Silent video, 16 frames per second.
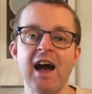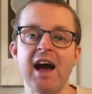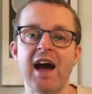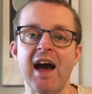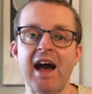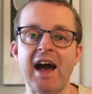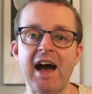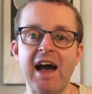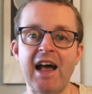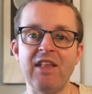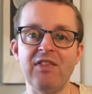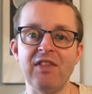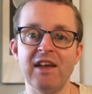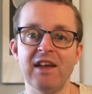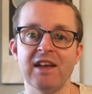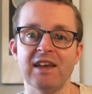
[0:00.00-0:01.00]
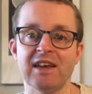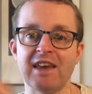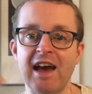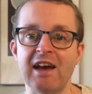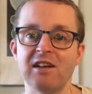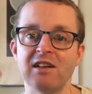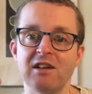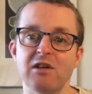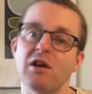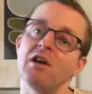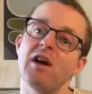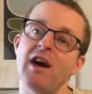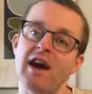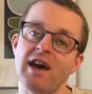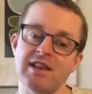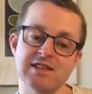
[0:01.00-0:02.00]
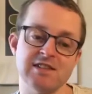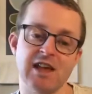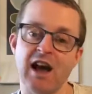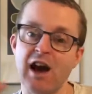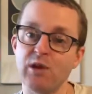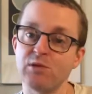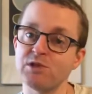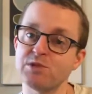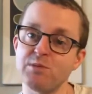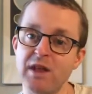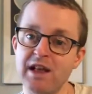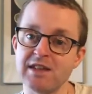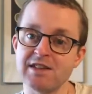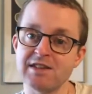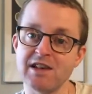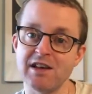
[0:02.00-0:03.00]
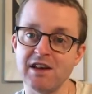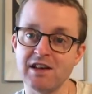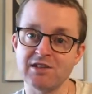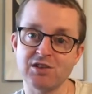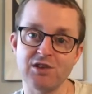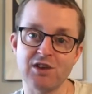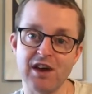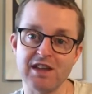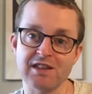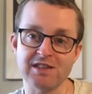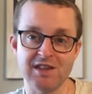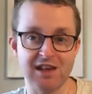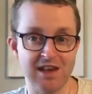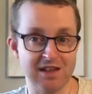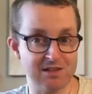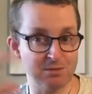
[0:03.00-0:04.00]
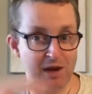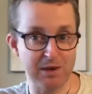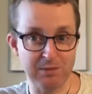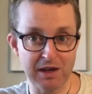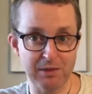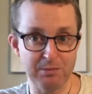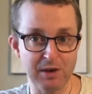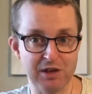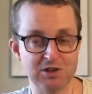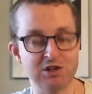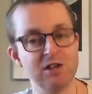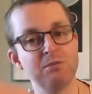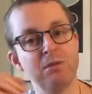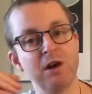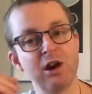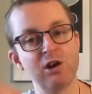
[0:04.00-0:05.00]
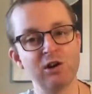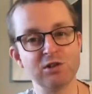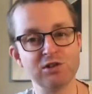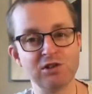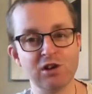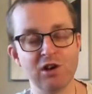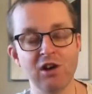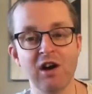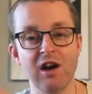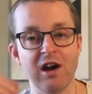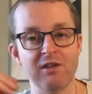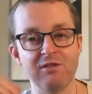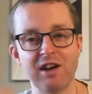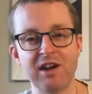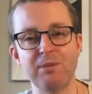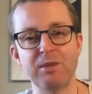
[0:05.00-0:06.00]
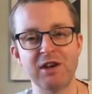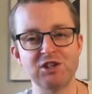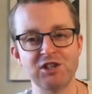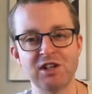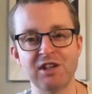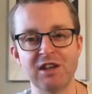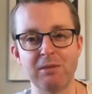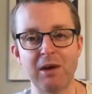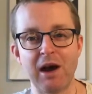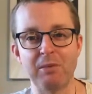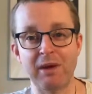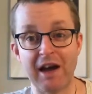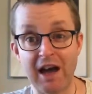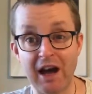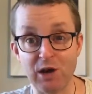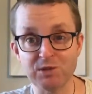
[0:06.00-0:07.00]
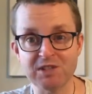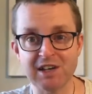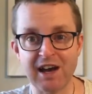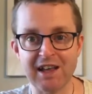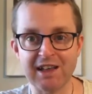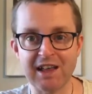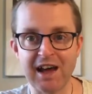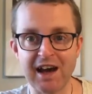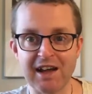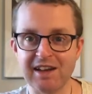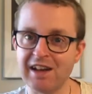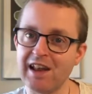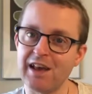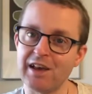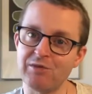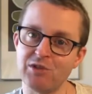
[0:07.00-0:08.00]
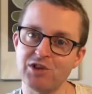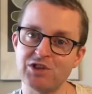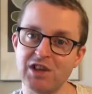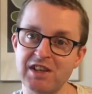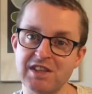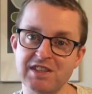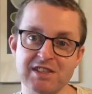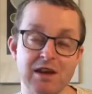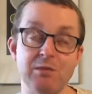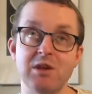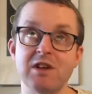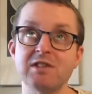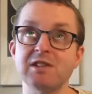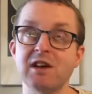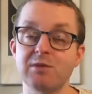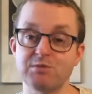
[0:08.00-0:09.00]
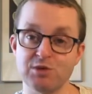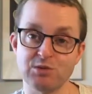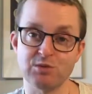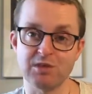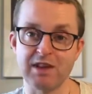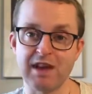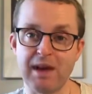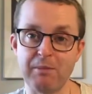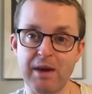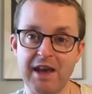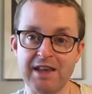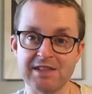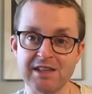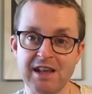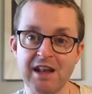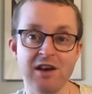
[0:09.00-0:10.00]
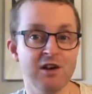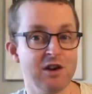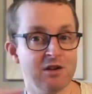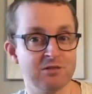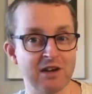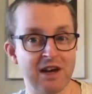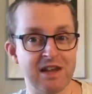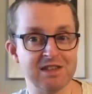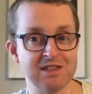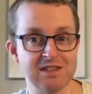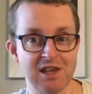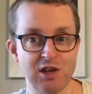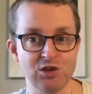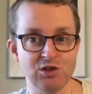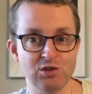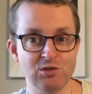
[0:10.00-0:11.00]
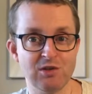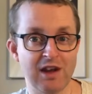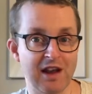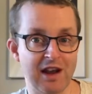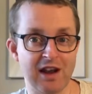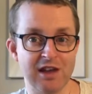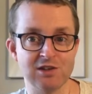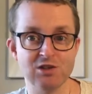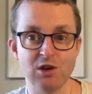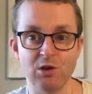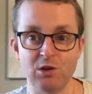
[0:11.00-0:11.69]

And yeah, as houseplants, as you can see, it's my big passion, but also I'm very passionate about my outside gardening, which in summer is absolutely amazing. Right, stay tuned and let's go.